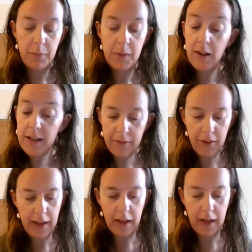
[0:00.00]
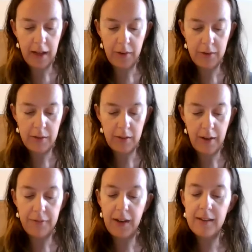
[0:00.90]
Besides everything else,
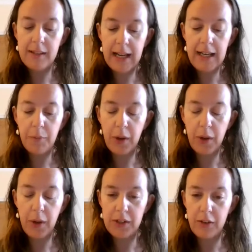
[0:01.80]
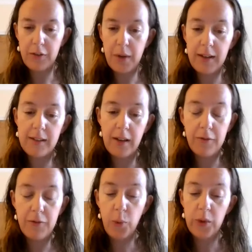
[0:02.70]
I face the daily pressure of my
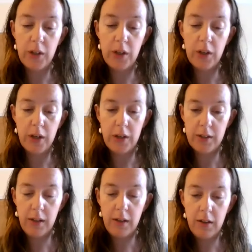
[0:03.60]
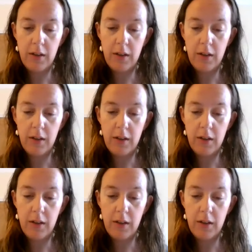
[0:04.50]
concern for all the churches.